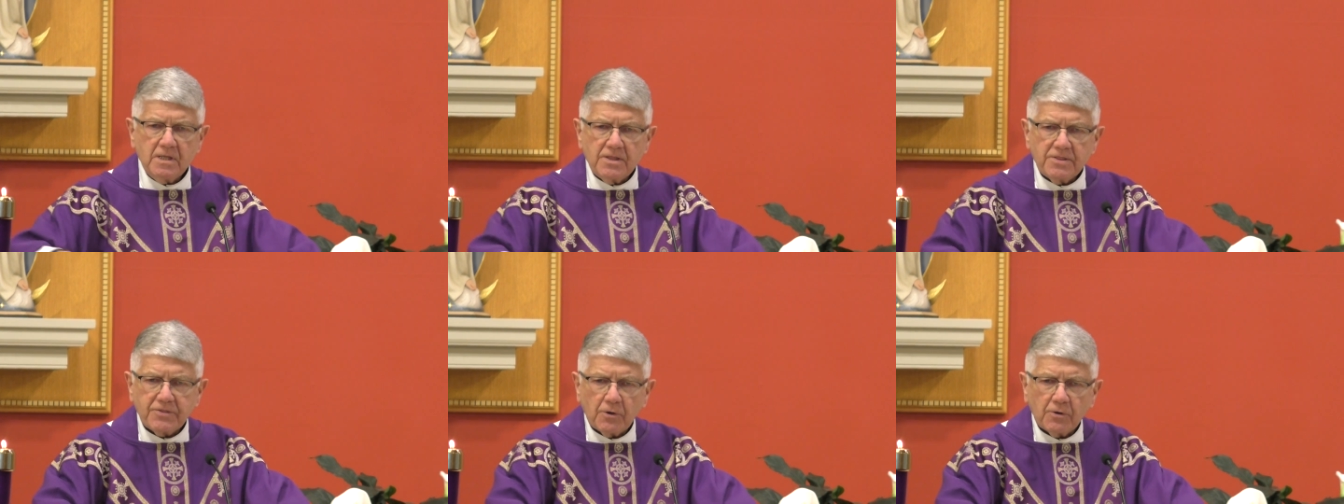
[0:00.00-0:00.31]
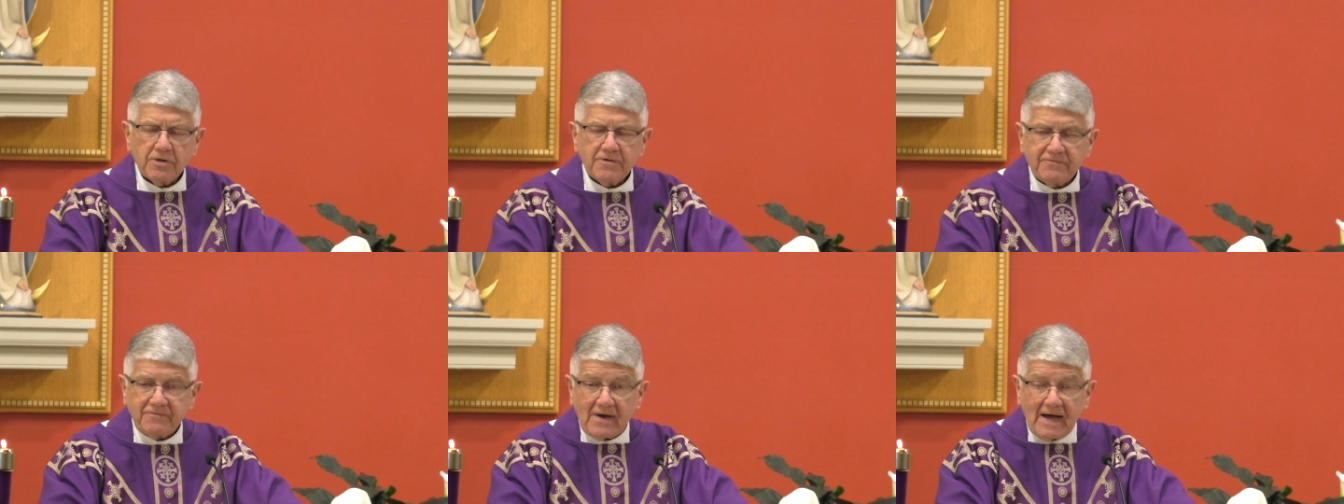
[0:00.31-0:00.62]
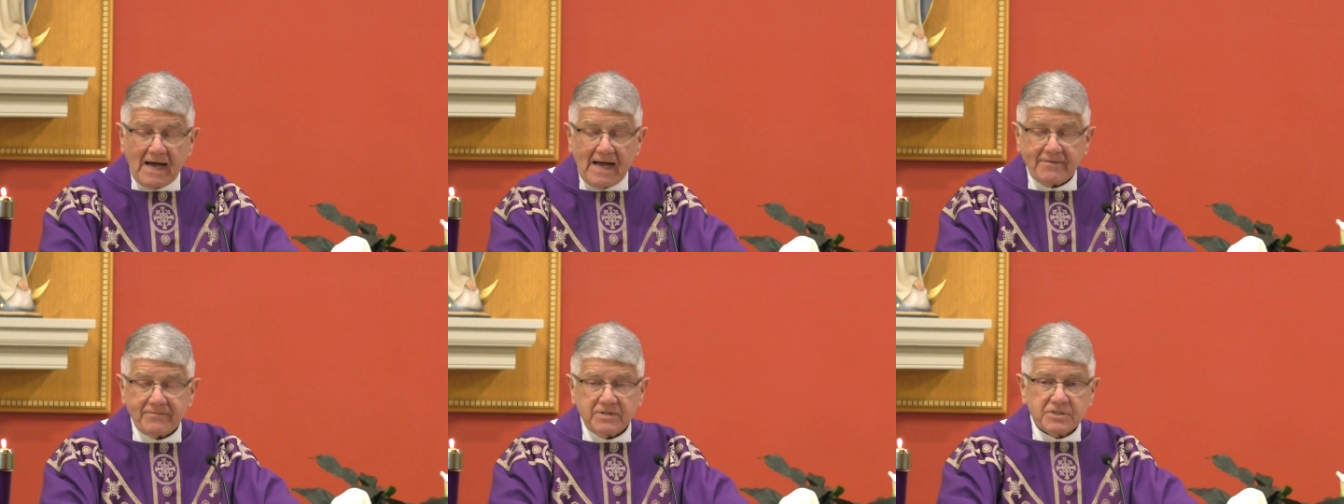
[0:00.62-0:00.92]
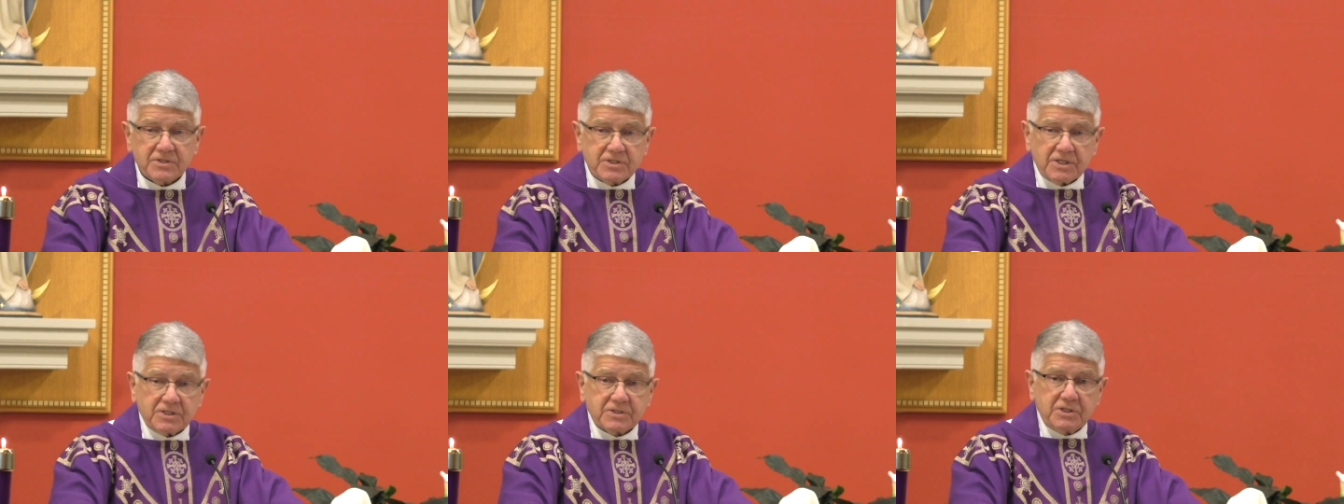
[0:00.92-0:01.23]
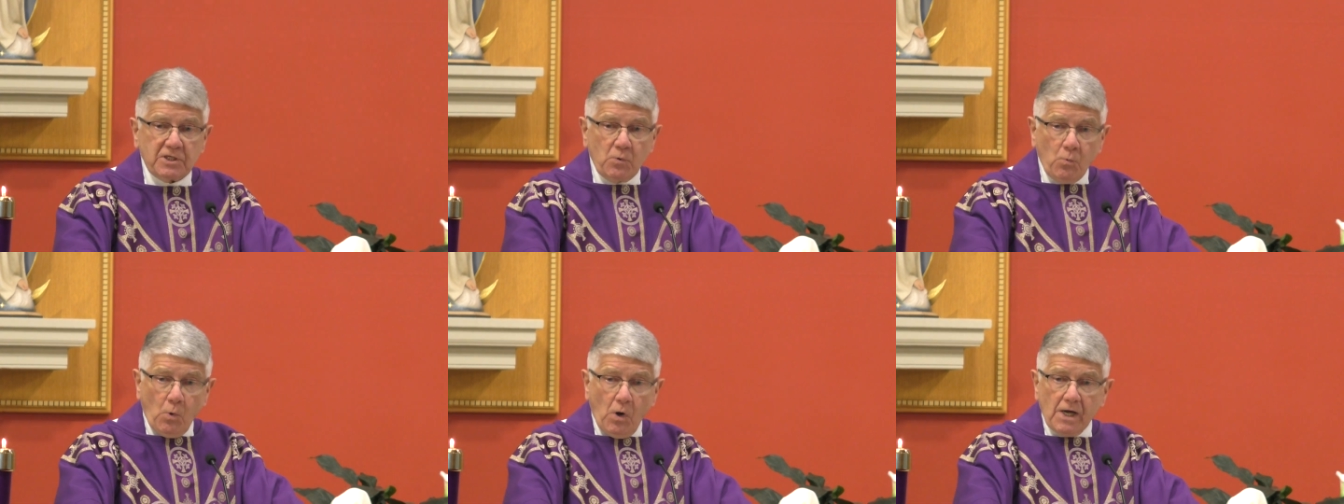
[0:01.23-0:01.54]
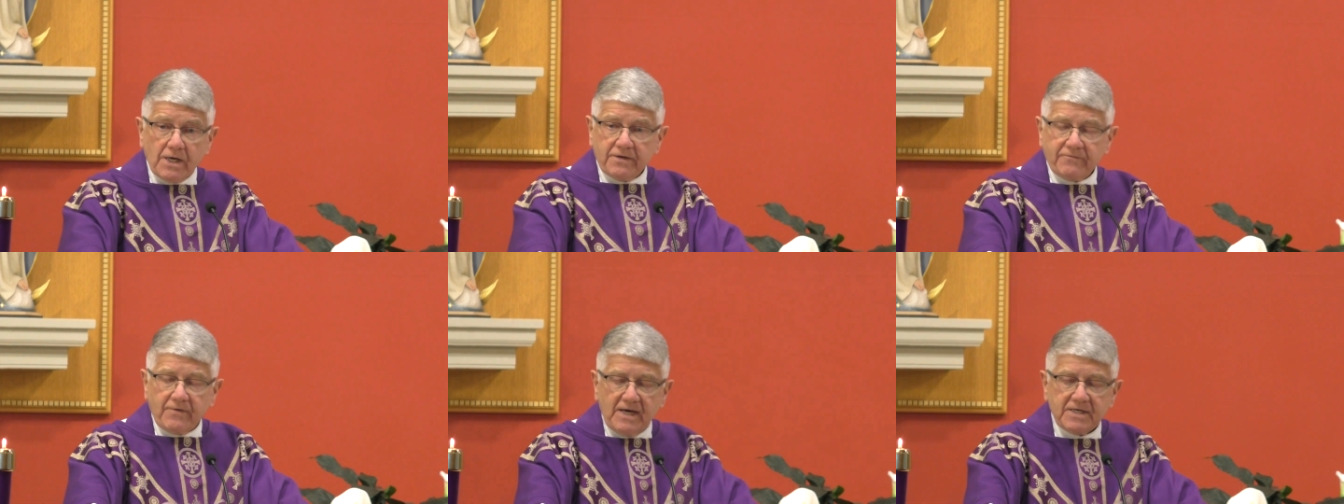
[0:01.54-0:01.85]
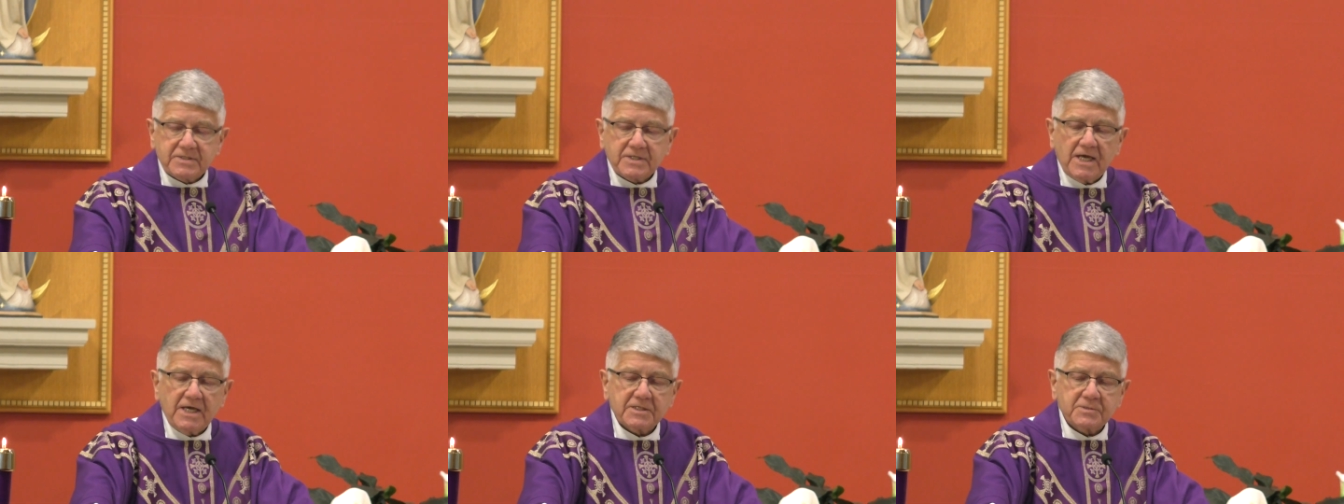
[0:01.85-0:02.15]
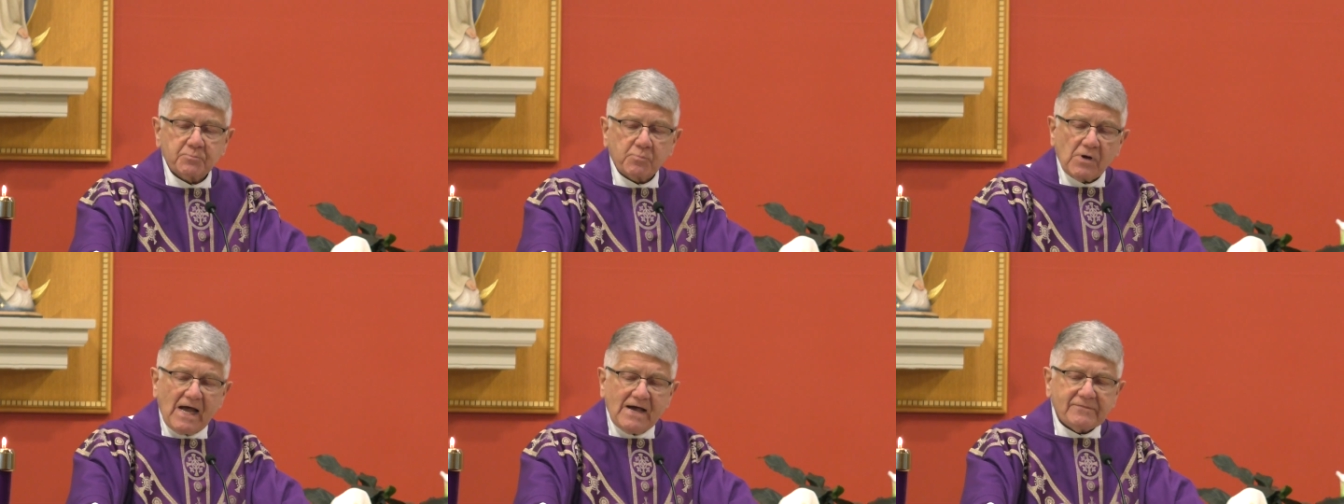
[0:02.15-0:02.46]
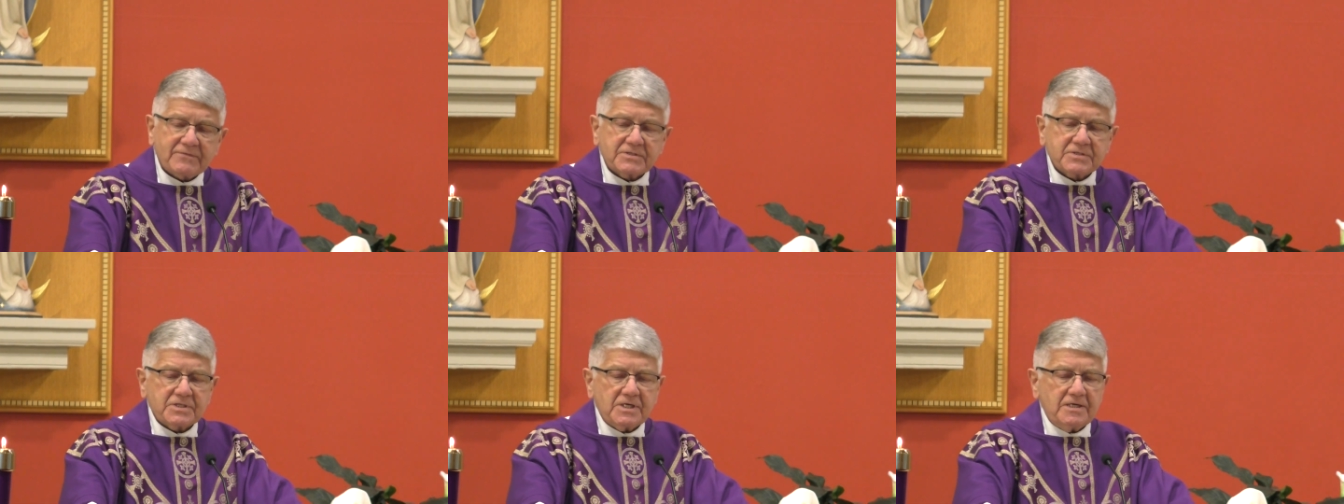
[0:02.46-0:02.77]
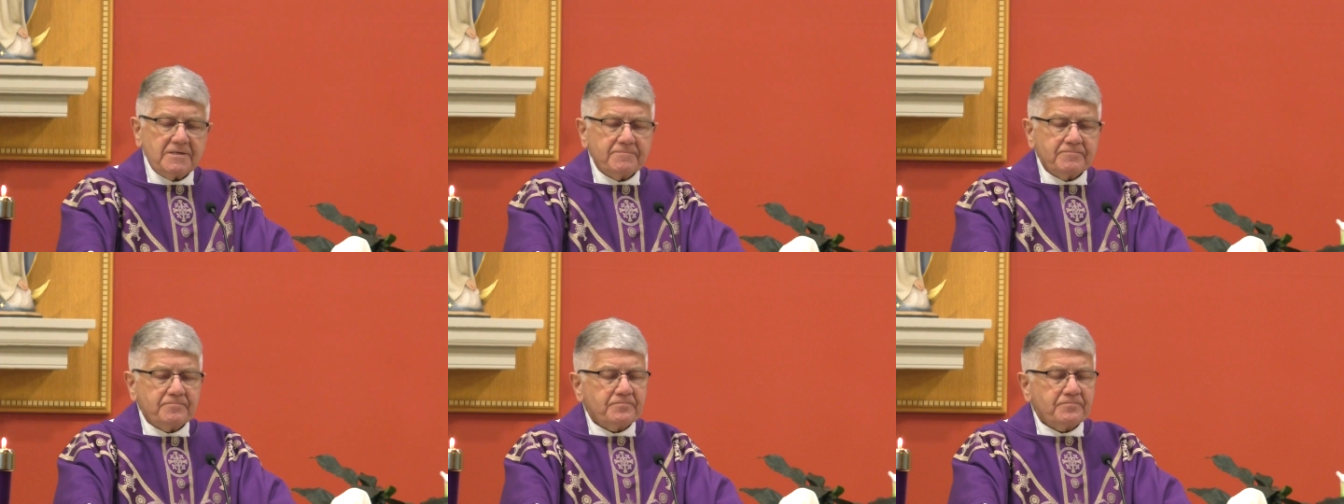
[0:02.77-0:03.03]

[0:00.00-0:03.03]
35 and 61 of Isaiah's prophecy.